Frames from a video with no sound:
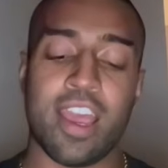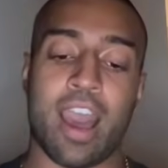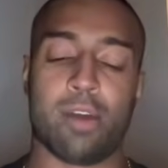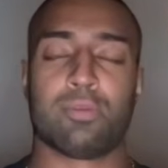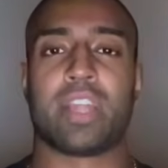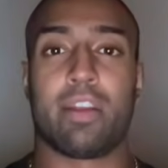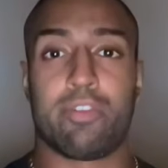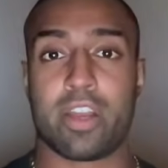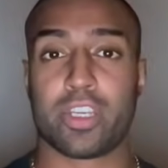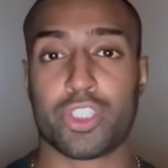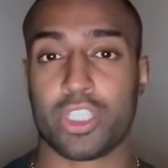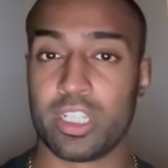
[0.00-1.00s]
How
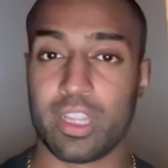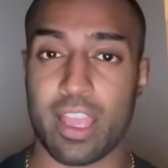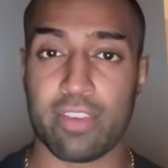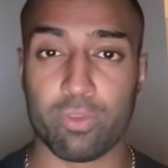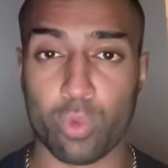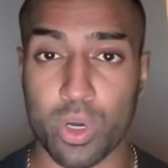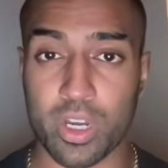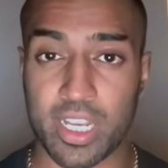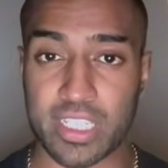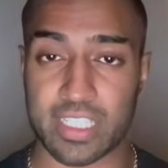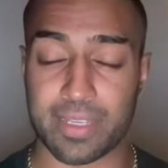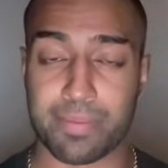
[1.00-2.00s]
direction in life
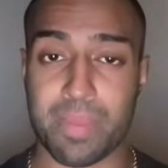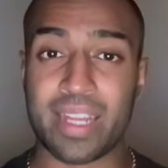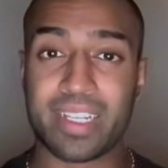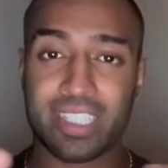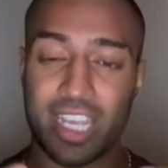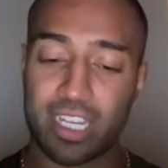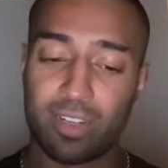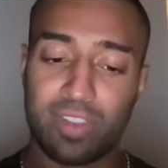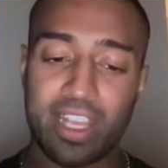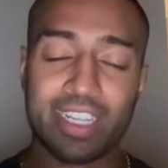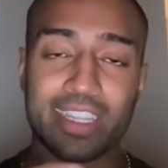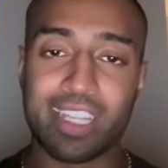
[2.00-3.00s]
works as a man is kind of
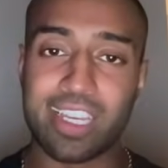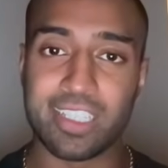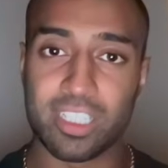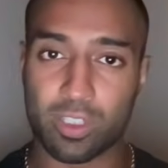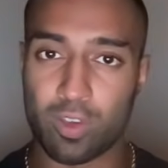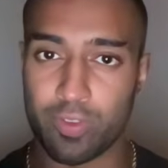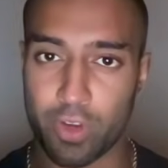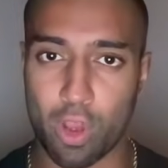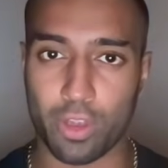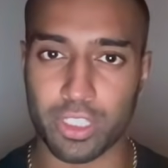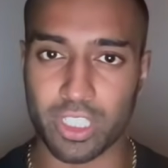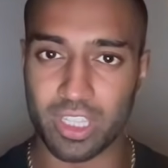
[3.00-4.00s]
like layers of an
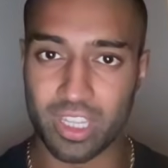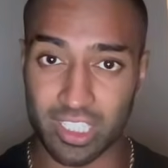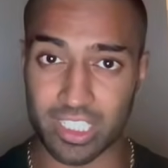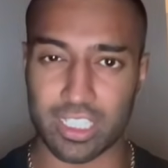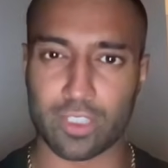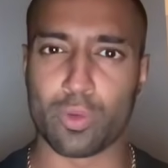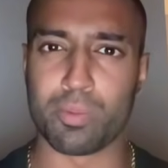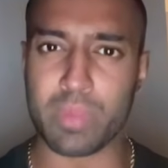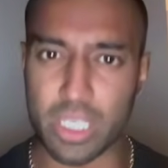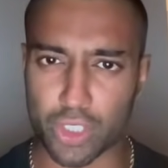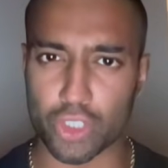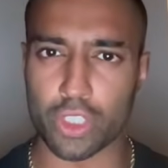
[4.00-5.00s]
onion. This is like your
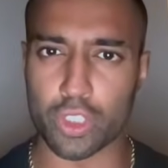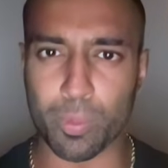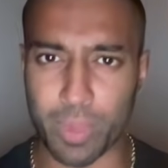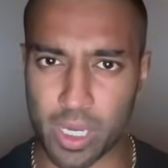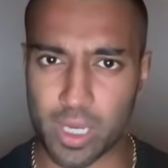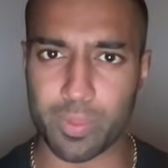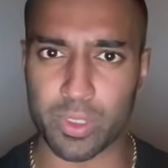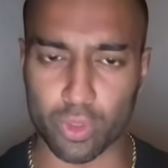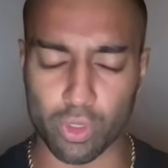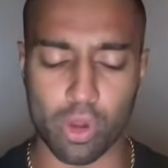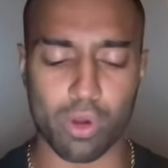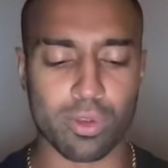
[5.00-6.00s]
mission, your purpose,
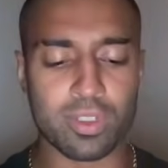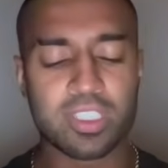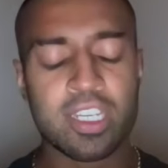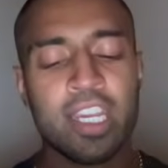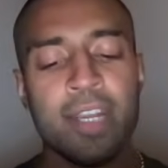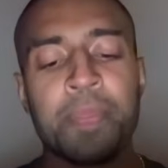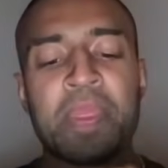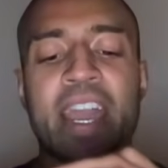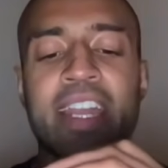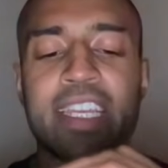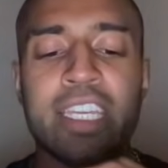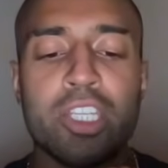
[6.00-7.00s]
your goals.
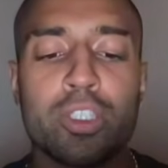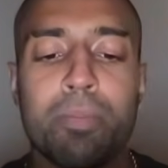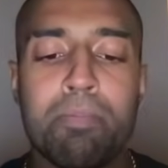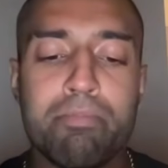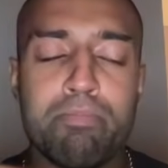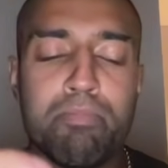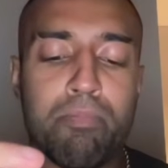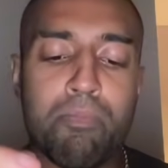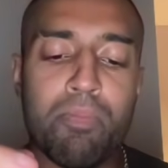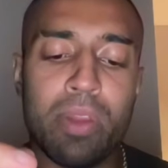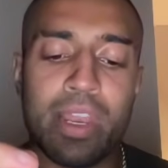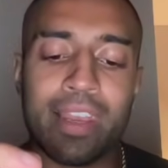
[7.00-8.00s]
And each
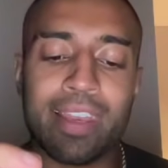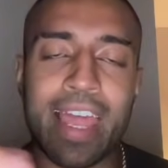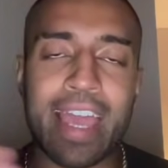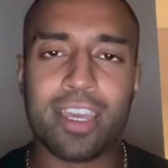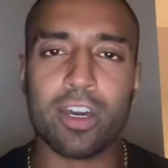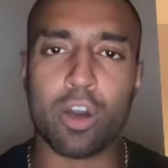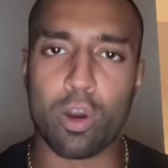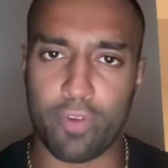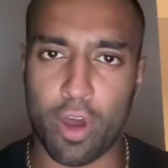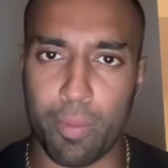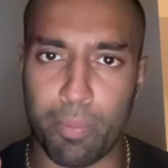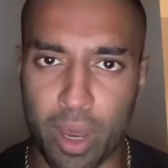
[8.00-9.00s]
layer of
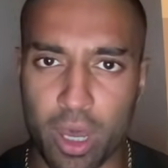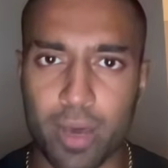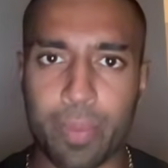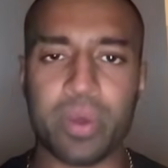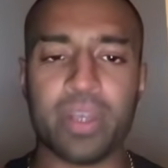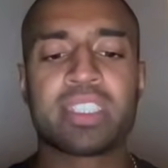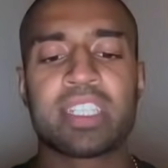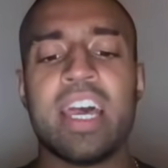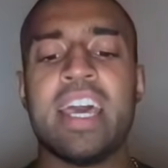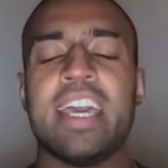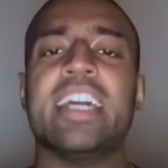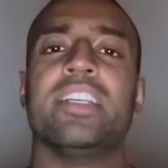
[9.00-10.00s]
our purpose
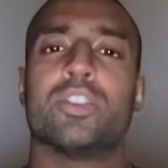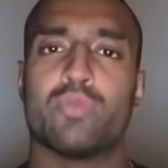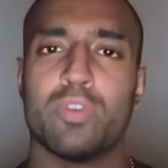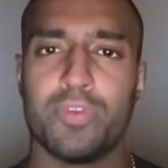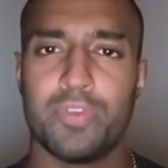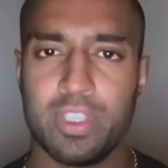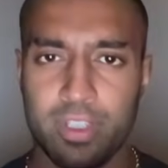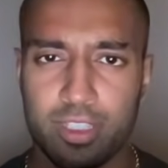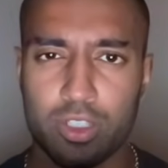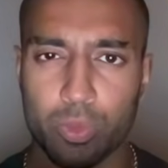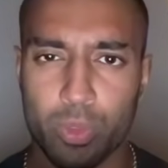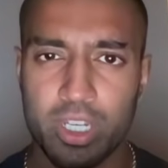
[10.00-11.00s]
is revealed
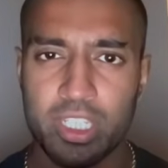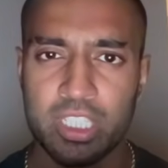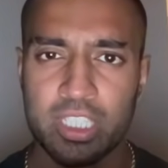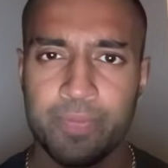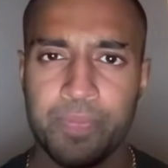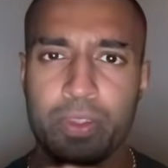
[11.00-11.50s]
to us